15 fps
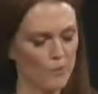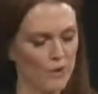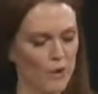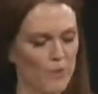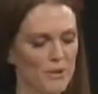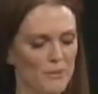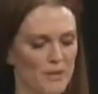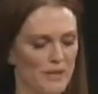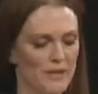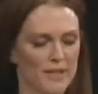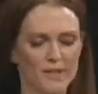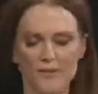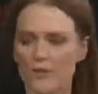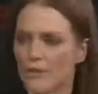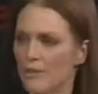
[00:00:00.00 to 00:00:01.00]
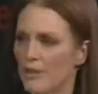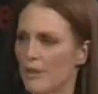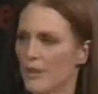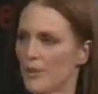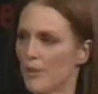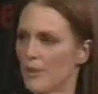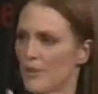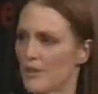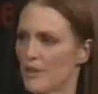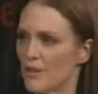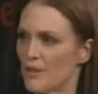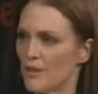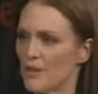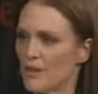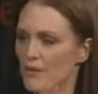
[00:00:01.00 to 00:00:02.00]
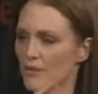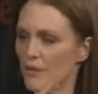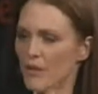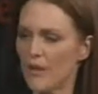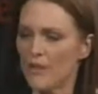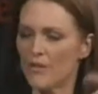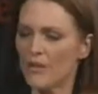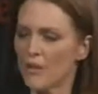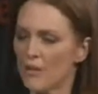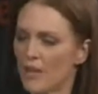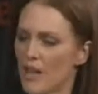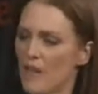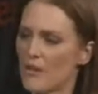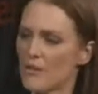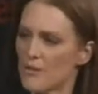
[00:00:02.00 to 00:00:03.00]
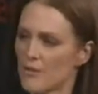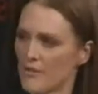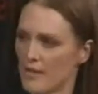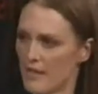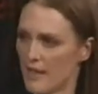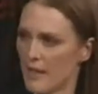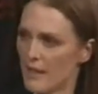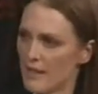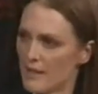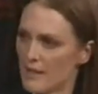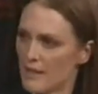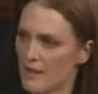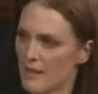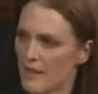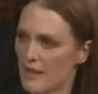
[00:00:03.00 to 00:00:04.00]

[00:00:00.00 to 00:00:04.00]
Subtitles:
almost be in a different, different kind of neurological state.